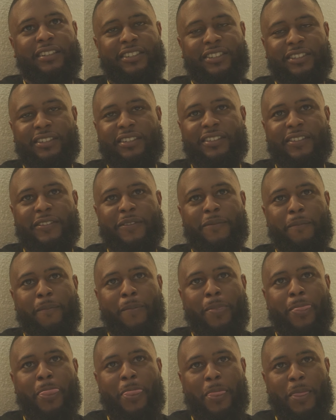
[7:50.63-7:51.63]
then the
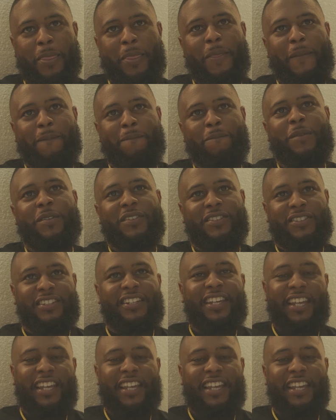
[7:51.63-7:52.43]
conversation should shift.